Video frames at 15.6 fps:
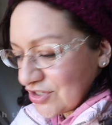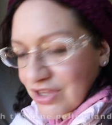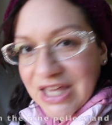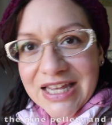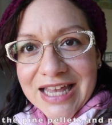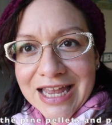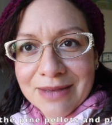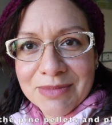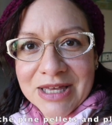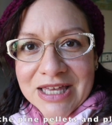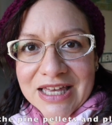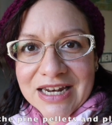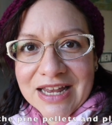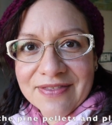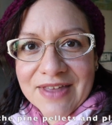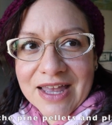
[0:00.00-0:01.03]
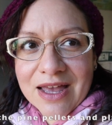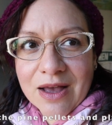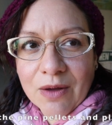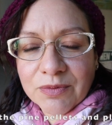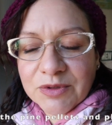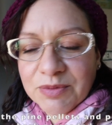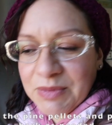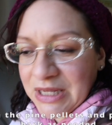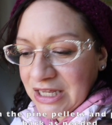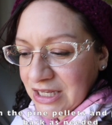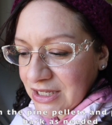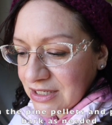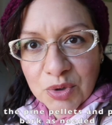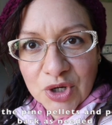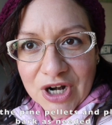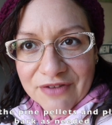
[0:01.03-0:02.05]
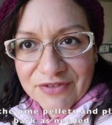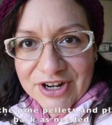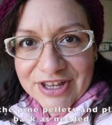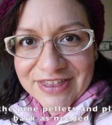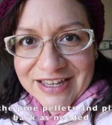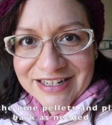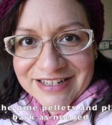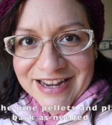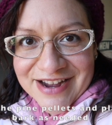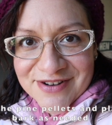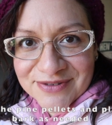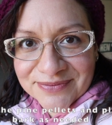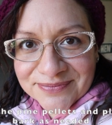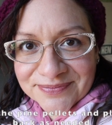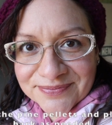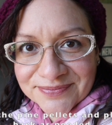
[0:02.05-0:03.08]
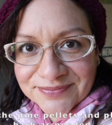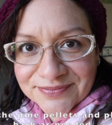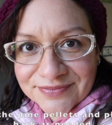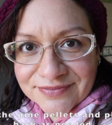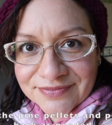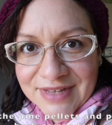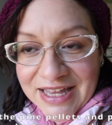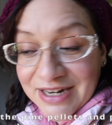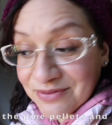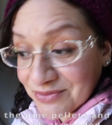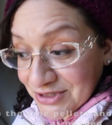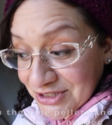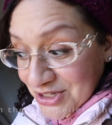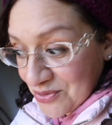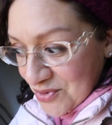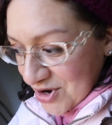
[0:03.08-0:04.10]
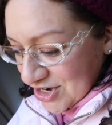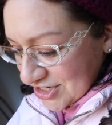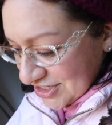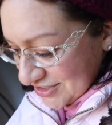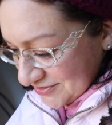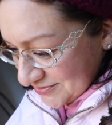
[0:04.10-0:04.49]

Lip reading: So they came in and they helped me put everything down. And it really worked.